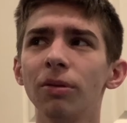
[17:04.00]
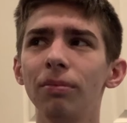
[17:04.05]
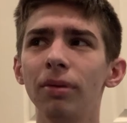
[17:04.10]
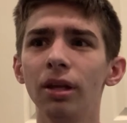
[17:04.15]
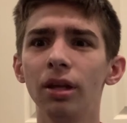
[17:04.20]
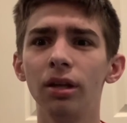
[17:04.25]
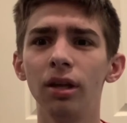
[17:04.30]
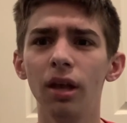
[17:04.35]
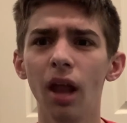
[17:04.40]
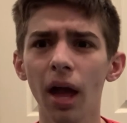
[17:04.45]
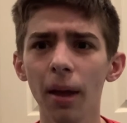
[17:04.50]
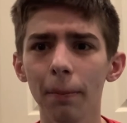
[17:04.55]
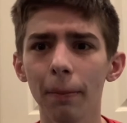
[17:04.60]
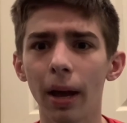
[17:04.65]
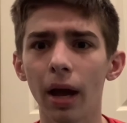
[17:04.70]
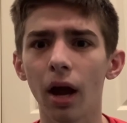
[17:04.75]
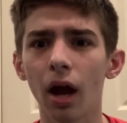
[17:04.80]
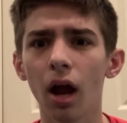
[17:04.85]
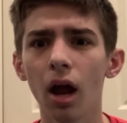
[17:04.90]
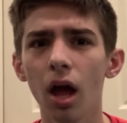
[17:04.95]
be
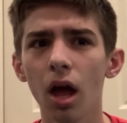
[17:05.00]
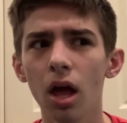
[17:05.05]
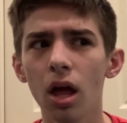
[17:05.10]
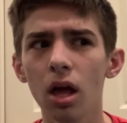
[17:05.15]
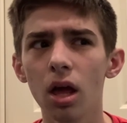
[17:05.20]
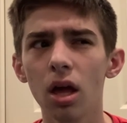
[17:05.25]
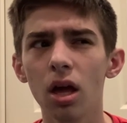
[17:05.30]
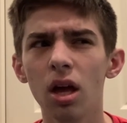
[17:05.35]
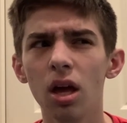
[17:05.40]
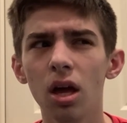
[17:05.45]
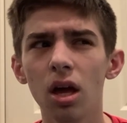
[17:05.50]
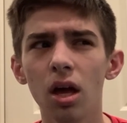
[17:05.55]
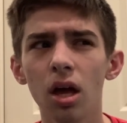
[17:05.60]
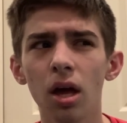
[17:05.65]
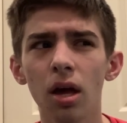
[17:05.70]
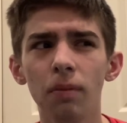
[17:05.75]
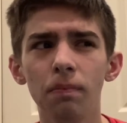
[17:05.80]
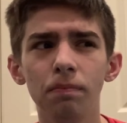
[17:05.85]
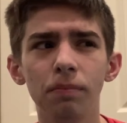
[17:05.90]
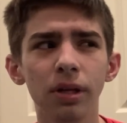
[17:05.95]
Nightmare.
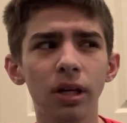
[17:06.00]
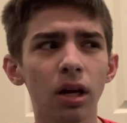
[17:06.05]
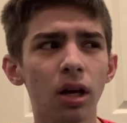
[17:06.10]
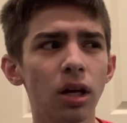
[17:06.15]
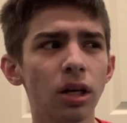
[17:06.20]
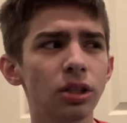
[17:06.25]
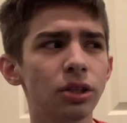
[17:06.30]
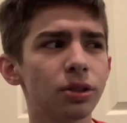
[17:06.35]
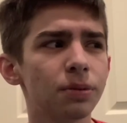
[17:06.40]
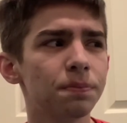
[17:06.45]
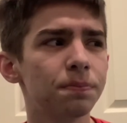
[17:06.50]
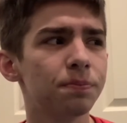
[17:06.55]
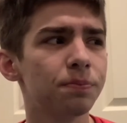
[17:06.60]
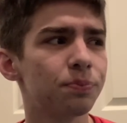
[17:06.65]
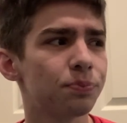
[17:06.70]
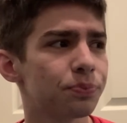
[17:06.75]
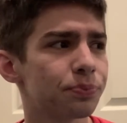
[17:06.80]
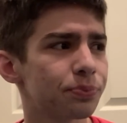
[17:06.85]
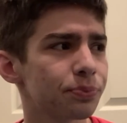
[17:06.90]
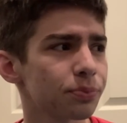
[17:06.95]
Because
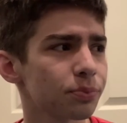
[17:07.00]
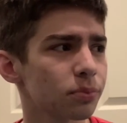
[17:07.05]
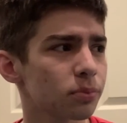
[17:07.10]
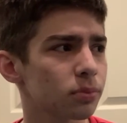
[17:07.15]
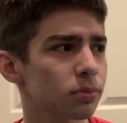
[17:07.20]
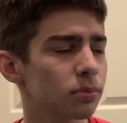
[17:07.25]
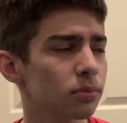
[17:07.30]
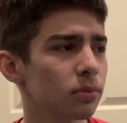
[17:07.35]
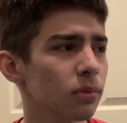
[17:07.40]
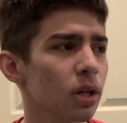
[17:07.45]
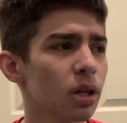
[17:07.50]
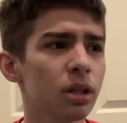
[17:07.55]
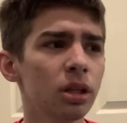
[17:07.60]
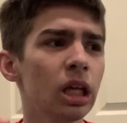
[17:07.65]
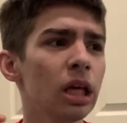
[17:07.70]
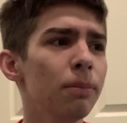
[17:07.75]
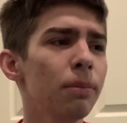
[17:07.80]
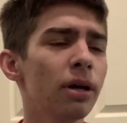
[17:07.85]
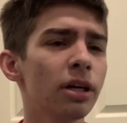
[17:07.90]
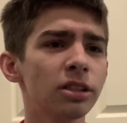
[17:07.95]

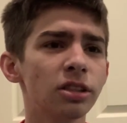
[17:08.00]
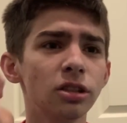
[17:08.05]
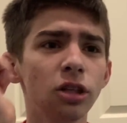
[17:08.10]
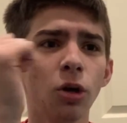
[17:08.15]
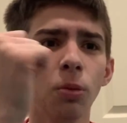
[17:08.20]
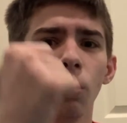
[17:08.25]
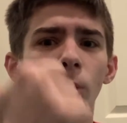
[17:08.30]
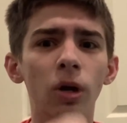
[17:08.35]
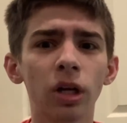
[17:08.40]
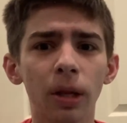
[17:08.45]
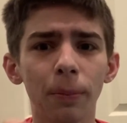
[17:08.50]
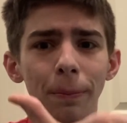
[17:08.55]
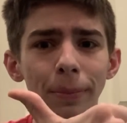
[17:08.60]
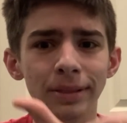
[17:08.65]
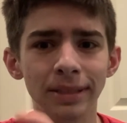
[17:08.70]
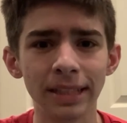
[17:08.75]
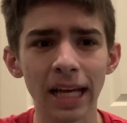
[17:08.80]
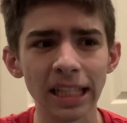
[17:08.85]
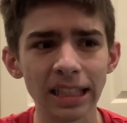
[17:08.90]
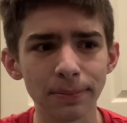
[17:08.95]
Nightmare is known more to
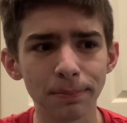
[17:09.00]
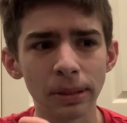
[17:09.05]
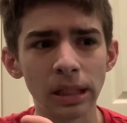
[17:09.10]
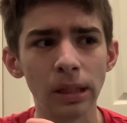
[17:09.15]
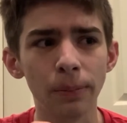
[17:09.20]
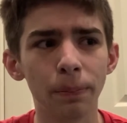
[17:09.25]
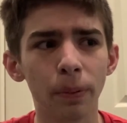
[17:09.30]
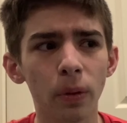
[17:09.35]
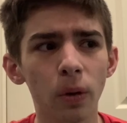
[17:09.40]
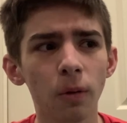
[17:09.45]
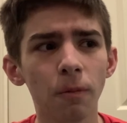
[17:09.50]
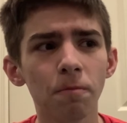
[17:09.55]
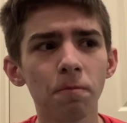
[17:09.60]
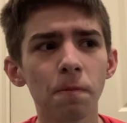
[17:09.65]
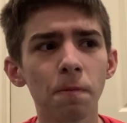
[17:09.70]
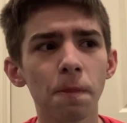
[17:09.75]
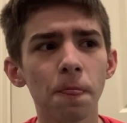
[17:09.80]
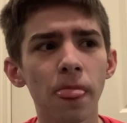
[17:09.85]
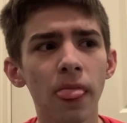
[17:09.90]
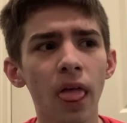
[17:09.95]
possess people,
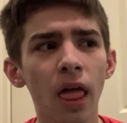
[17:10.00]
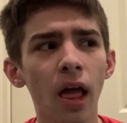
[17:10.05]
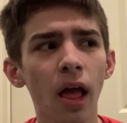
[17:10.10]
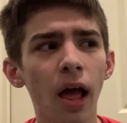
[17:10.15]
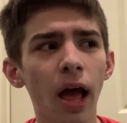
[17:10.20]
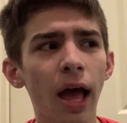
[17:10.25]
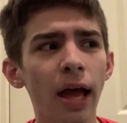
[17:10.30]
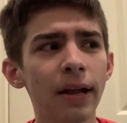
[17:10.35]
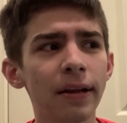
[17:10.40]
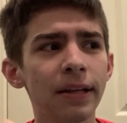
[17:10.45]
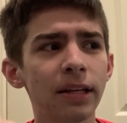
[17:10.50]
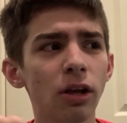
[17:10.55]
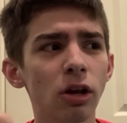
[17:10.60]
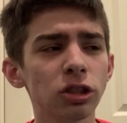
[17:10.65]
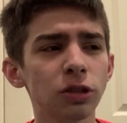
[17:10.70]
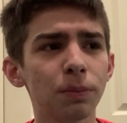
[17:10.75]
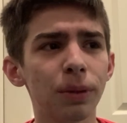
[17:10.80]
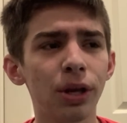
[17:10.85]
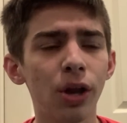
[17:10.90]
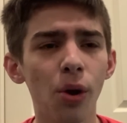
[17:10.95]
and he's also
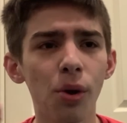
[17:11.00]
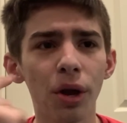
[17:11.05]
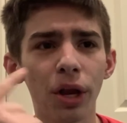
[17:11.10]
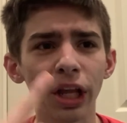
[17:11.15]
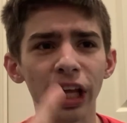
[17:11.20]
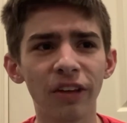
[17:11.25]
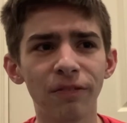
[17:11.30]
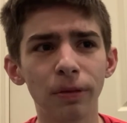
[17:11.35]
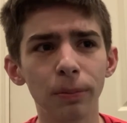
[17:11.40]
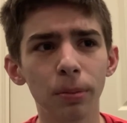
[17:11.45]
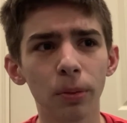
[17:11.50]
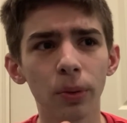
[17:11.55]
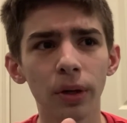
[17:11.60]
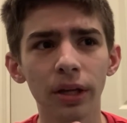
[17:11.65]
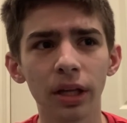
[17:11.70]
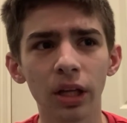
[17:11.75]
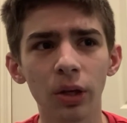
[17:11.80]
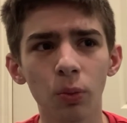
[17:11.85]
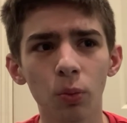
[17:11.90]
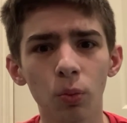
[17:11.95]
been known to give people what
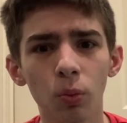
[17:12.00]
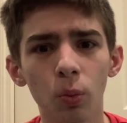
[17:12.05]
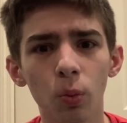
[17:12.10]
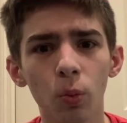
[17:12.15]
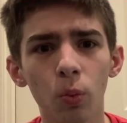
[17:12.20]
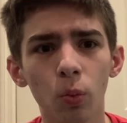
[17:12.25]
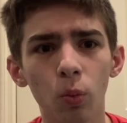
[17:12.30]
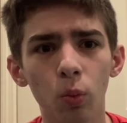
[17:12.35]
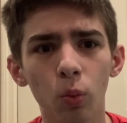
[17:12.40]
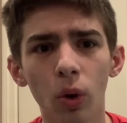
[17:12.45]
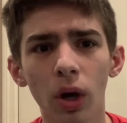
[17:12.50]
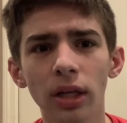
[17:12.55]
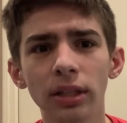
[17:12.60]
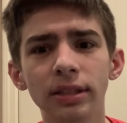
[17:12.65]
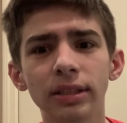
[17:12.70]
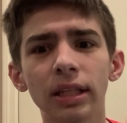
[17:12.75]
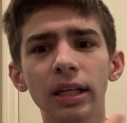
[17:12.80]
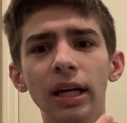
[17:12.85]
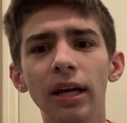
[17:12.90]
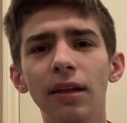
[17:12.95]
he wants.
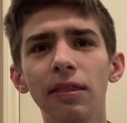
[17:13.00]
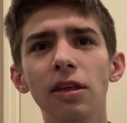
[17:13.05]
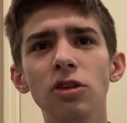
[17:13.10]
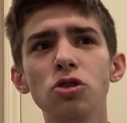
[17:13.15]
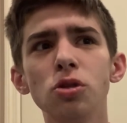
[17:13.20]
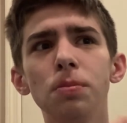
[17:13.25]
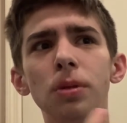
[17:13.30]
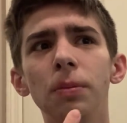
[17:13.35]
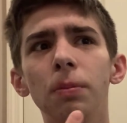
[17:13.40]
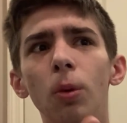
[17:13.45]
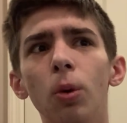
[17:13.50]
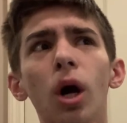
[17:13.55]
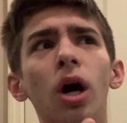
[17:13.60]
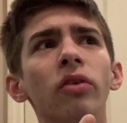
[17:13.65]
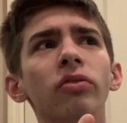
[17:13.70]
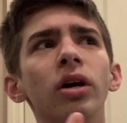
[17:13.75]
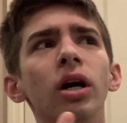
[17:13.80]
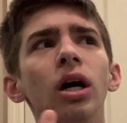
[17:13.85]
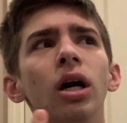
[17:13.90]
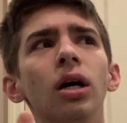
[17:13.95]
This would be more of
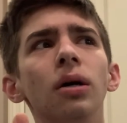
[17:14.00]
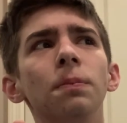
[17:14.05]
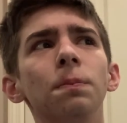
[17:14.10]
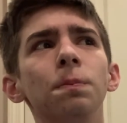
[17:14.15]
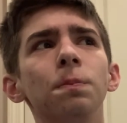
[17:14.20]
a